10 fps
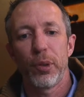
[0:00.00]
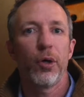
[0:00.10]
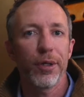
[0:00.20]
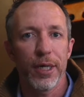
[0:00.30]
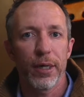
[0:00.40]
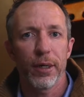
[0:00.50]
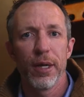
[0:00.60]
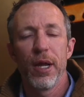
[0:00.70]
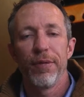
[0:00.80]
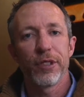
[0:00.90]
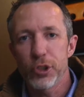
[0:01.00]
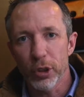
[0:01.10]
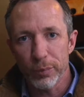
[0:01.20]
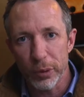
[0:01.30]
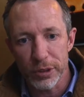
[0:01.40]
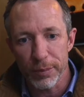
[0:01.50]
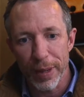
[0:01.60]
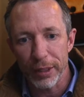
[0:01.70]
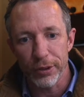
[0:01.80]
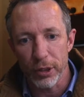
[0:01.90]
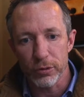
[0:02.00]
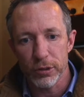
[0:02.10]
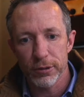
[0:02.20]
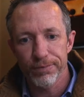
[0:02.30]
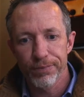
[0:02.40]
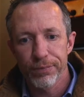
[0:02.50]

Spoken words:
per year that you could put to better use.